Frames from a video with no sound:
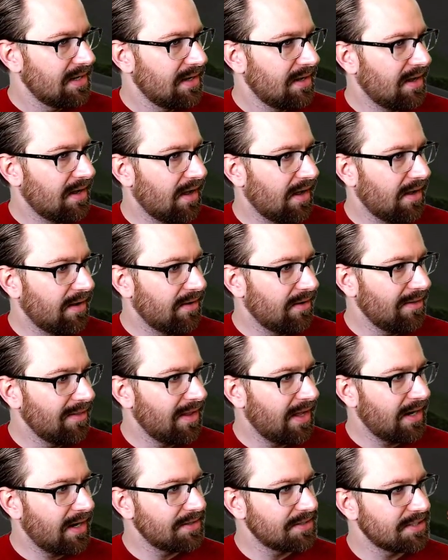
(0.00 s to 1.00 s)
uh, a
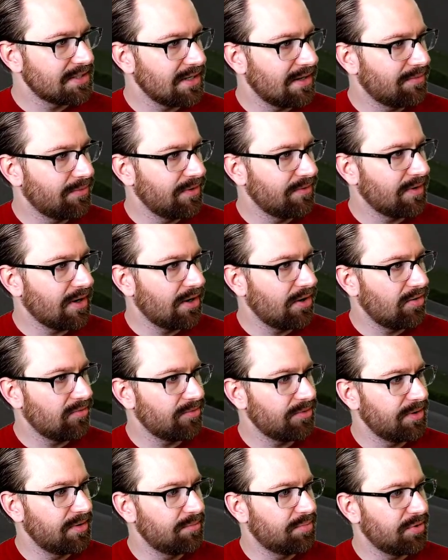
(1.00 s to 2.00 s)
lot of the stuff we've gone
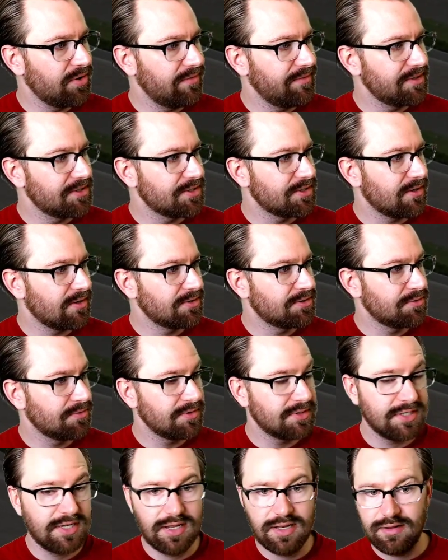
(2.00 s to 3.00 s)
over in previous Star
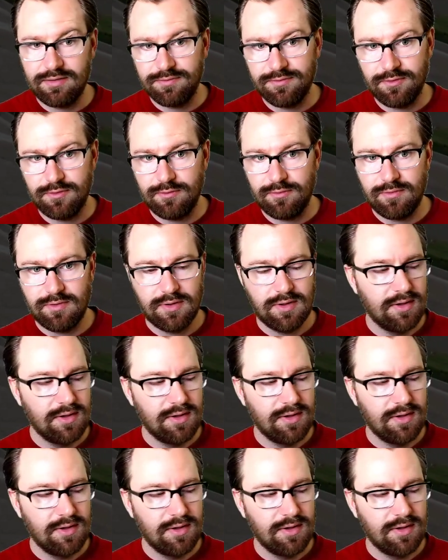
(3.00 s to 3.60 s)
Tours, and if you